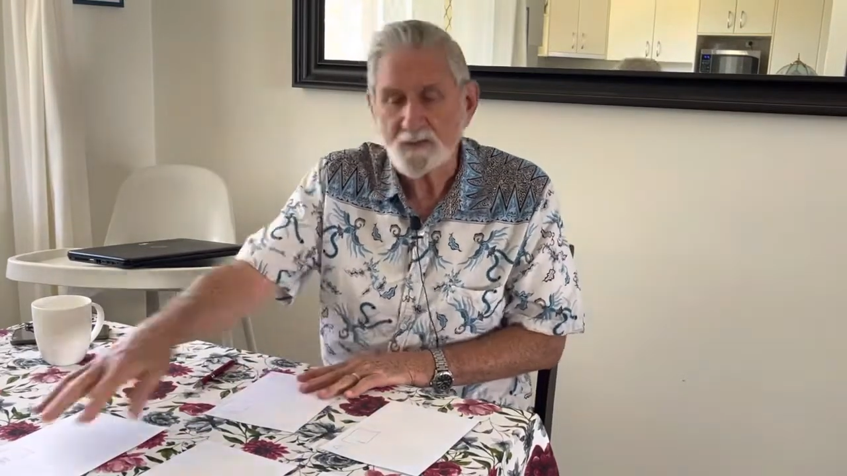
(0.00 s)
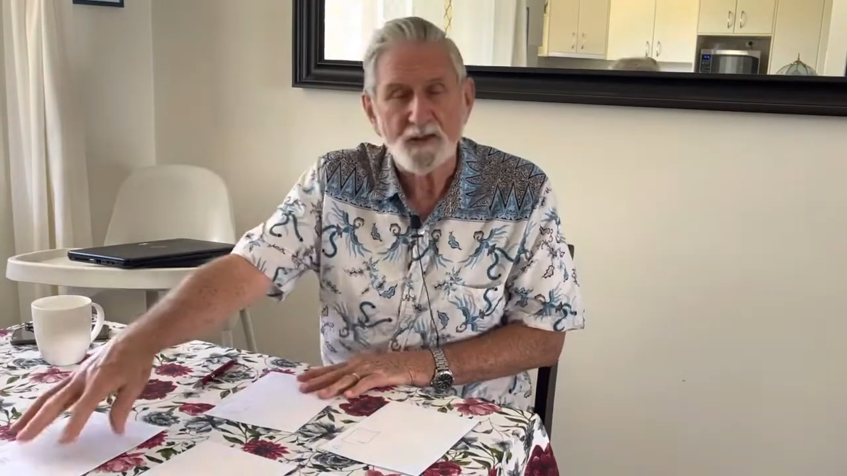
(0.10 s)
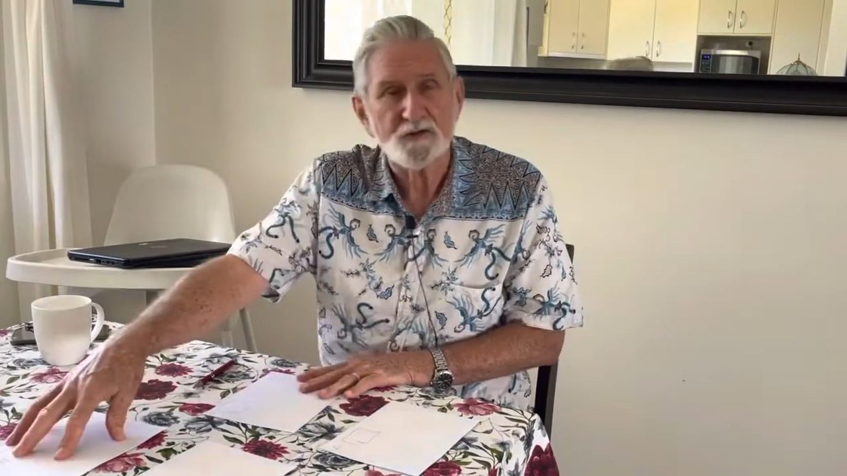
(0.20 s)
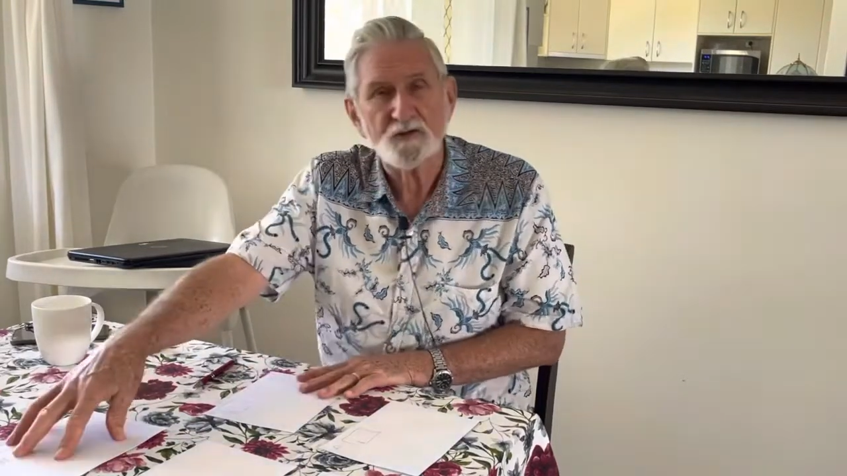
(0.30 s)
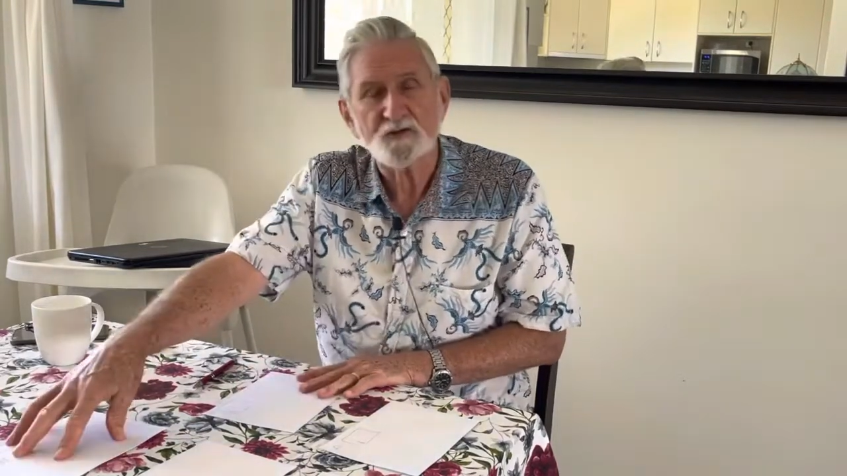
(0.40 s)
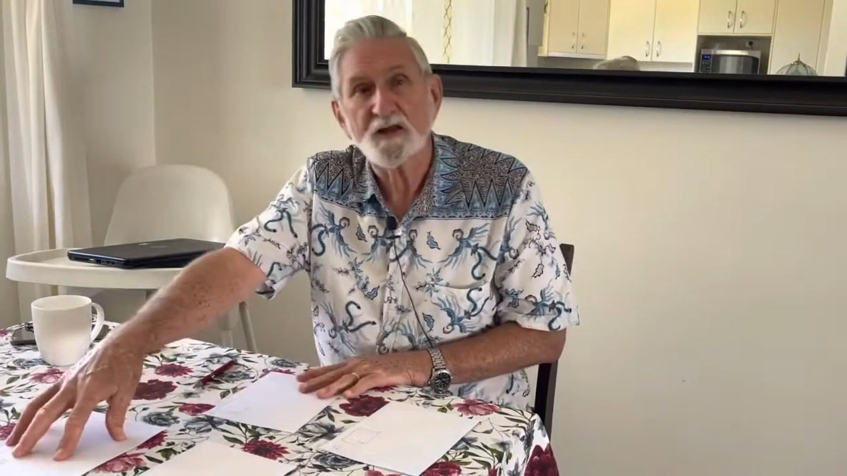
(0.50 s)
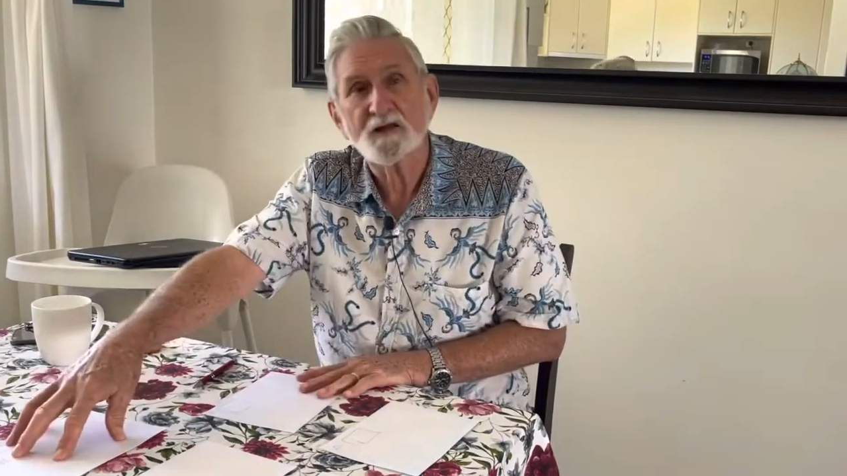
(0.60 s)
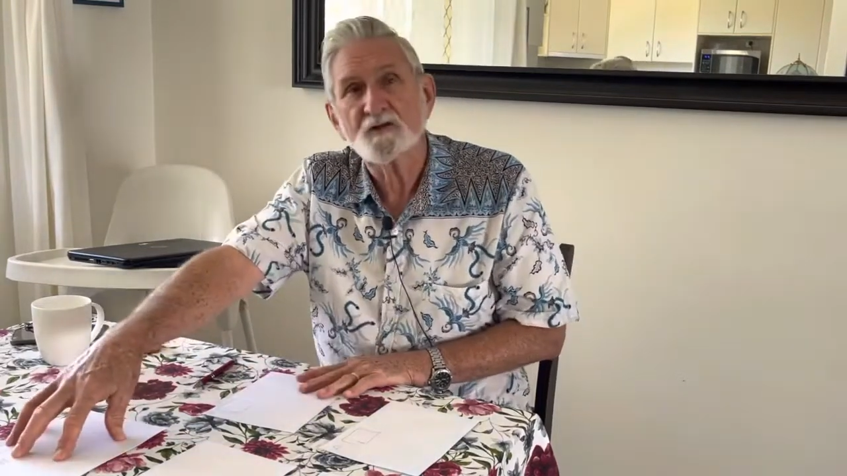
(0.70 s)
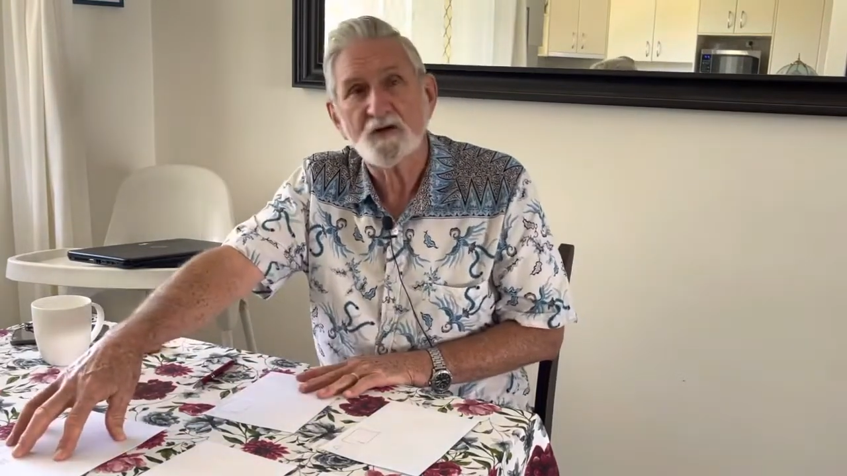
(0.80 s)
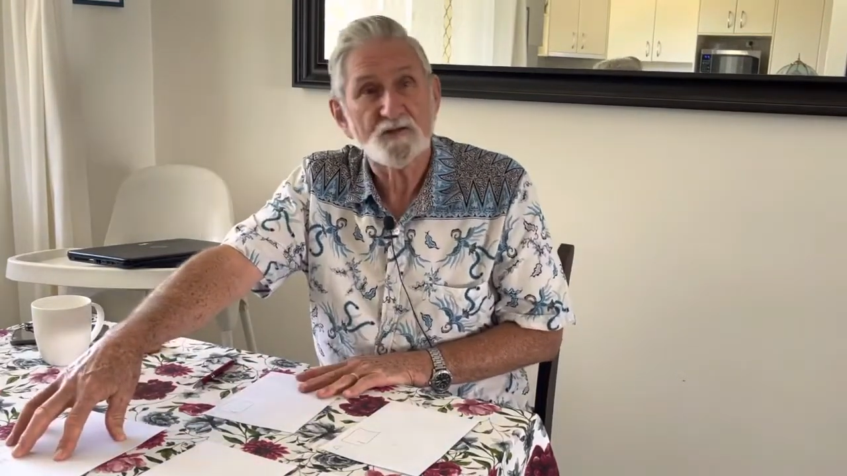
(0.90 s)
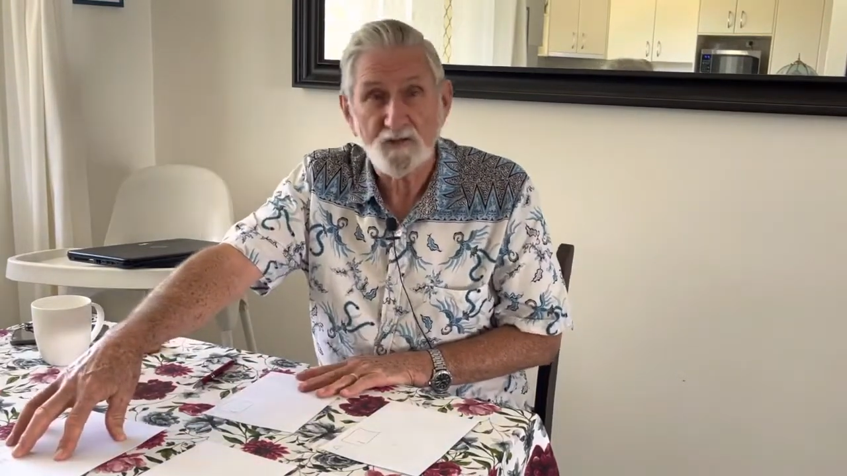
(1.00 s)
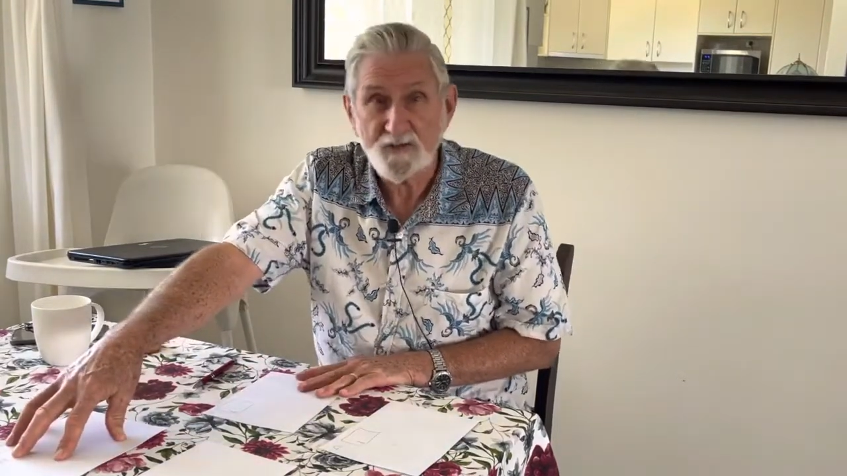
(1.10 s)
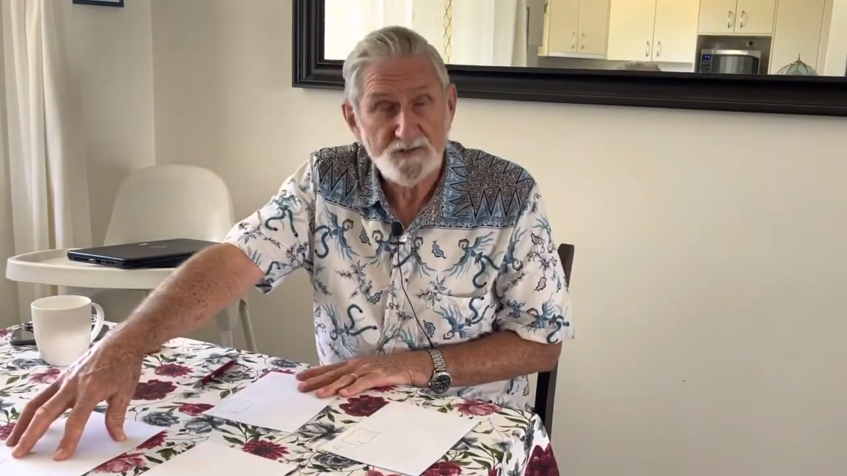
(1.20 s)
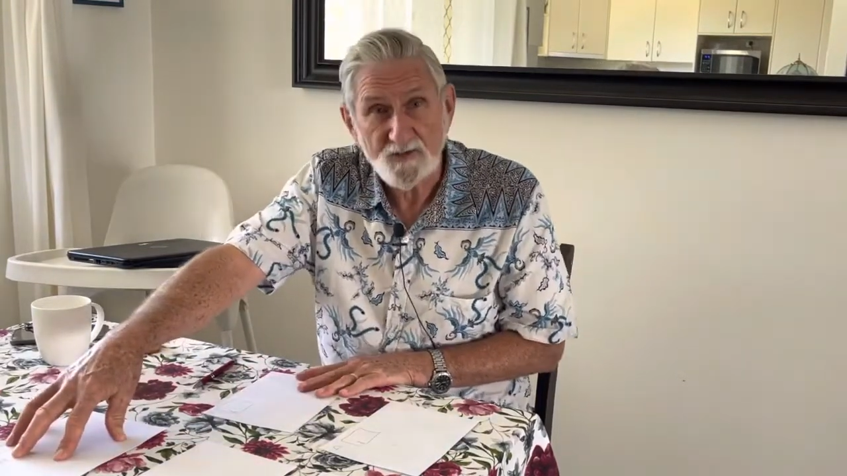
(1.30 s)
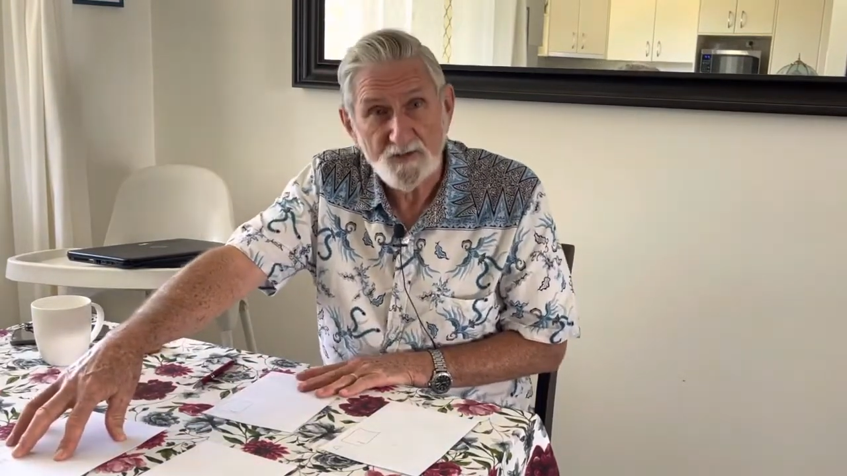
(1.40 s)
understand the
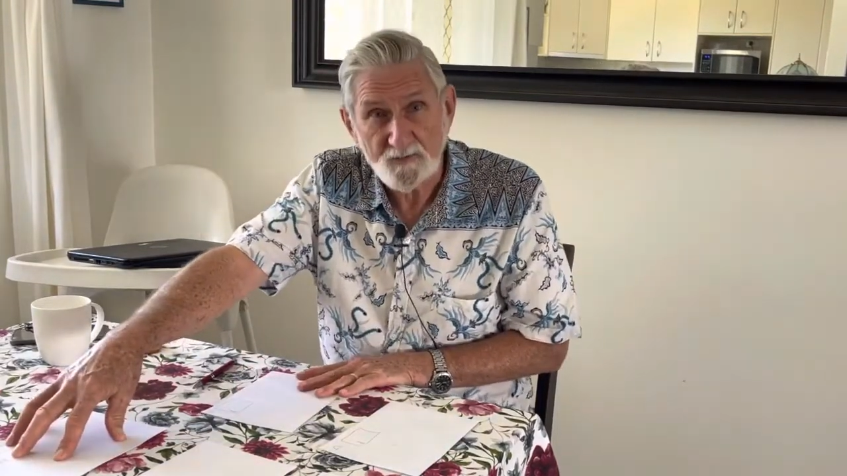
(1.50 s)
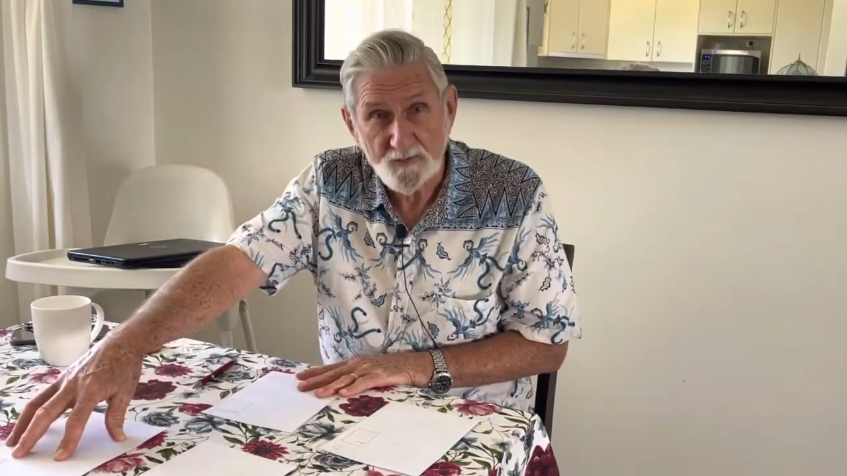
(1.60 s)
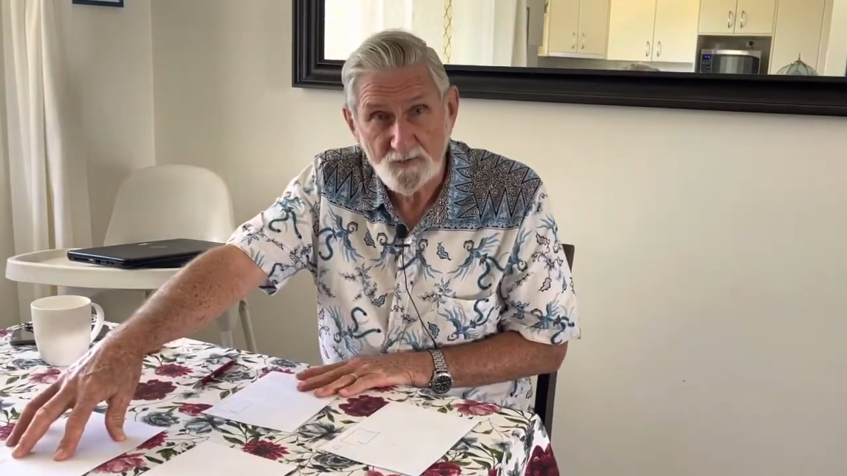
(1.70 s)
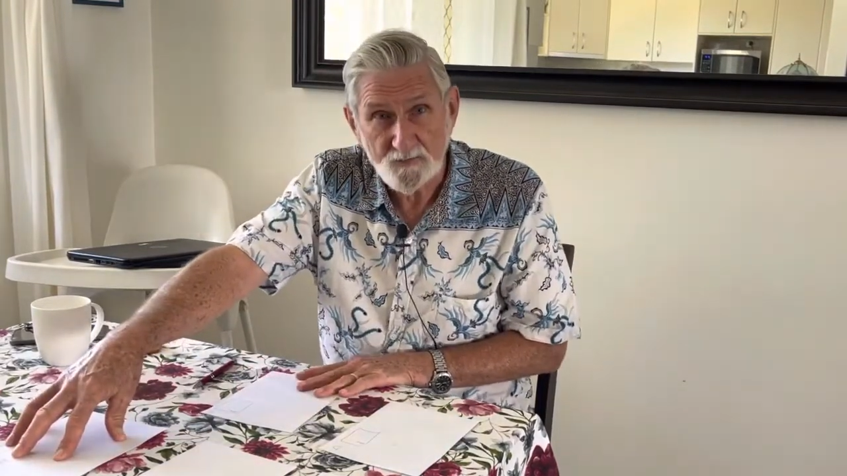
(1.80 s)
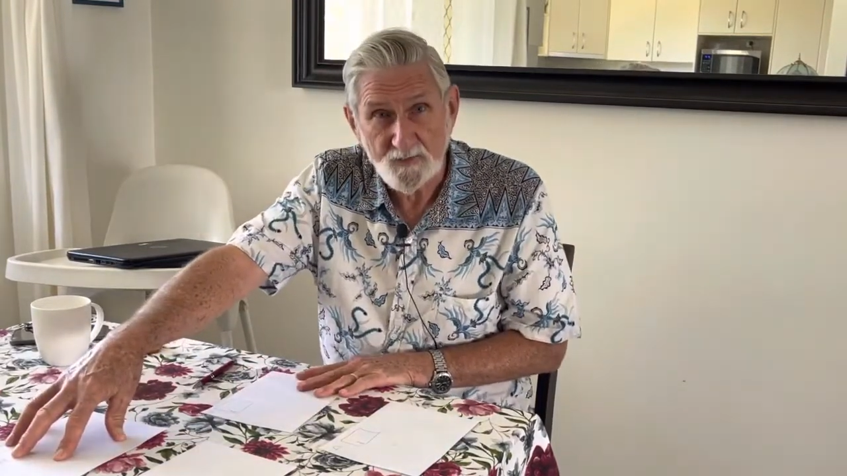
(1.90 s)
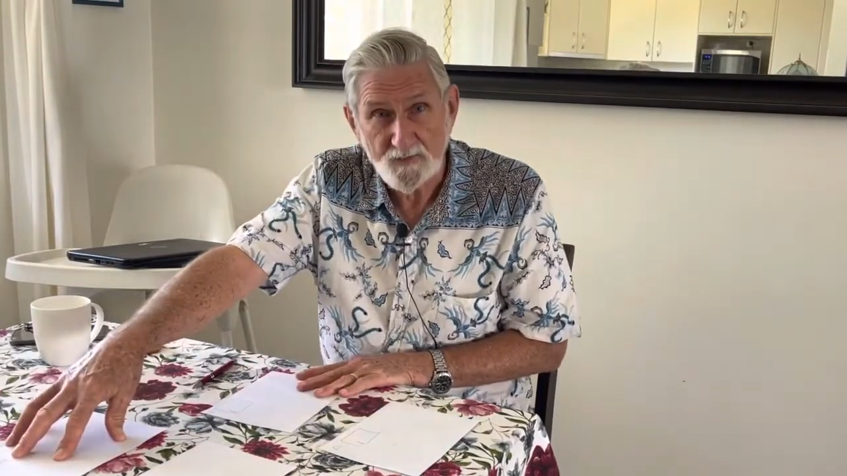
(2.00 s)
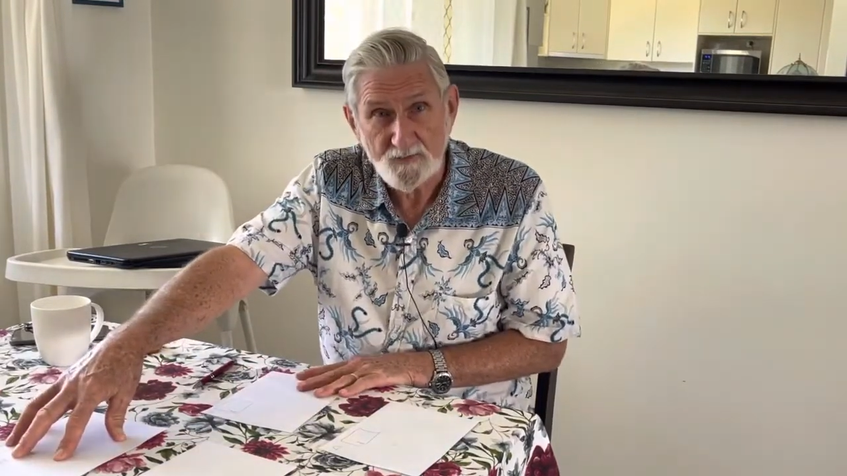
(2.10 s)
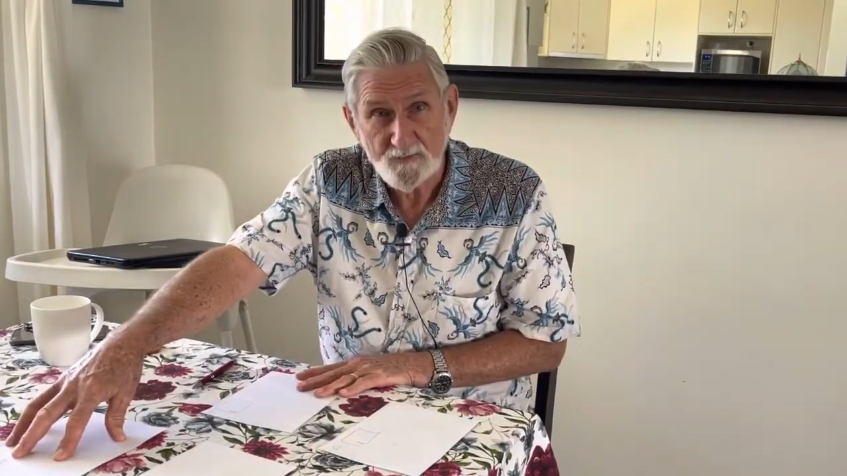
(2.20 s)
translation in the 1st village.